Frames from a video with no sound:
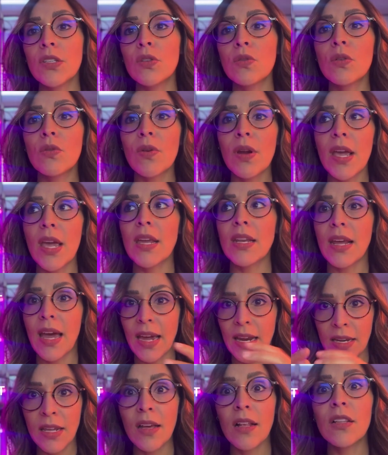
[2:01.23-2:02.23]
to create
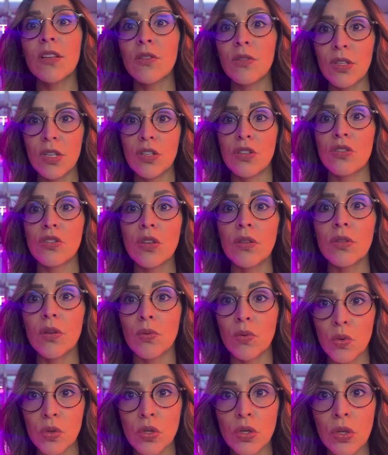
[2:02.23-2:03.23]
ideal conditions on the
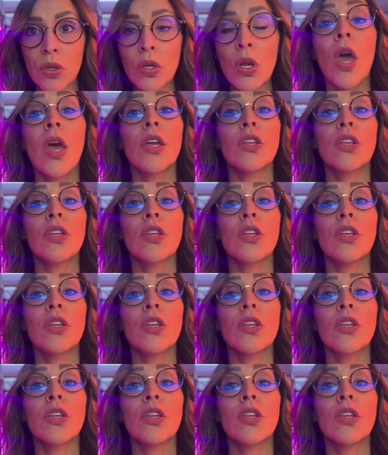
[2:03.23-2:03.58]
root zone,